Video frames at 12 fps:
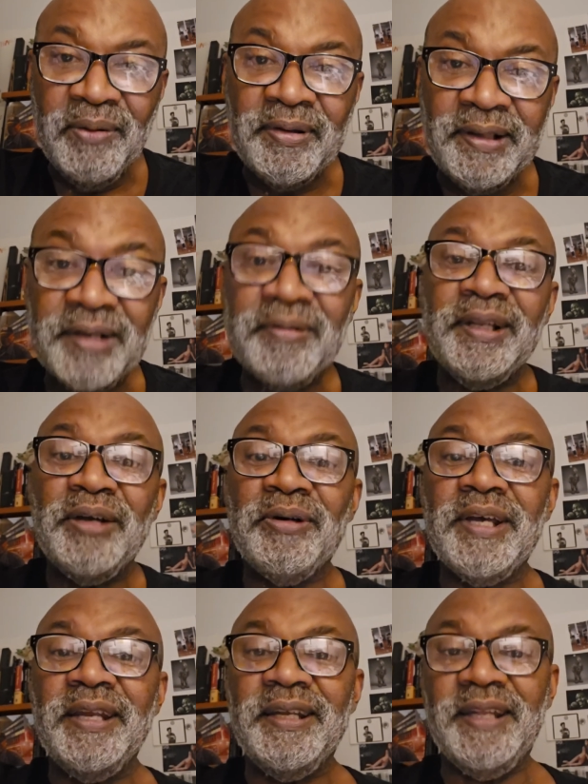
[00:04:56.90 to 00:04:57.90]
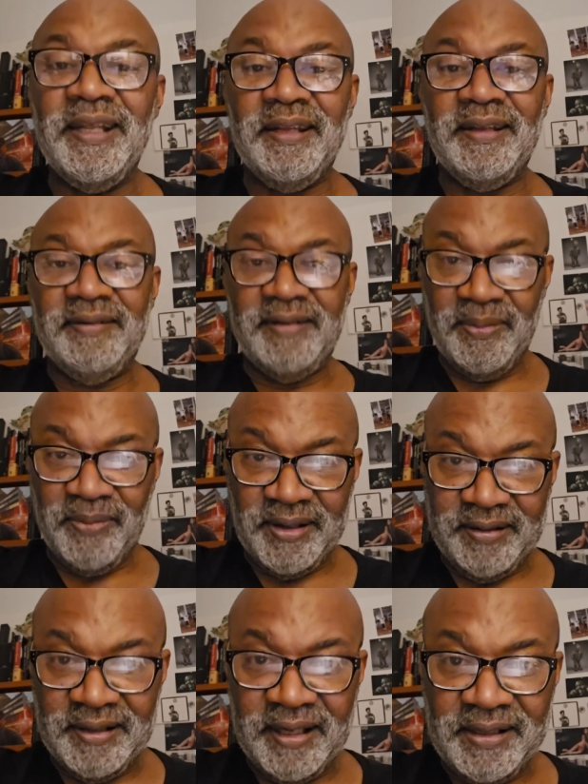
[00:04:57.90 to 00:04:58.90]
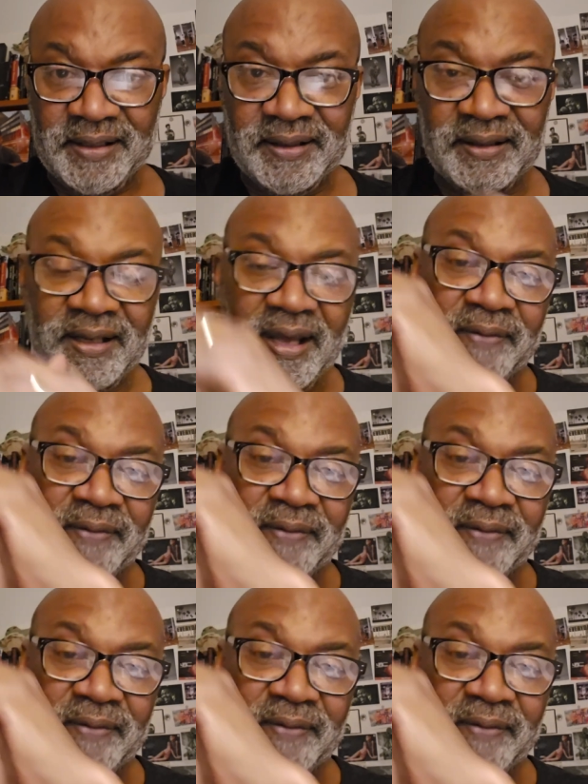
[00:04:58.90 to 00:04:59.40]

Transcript: It was literally located in the subway station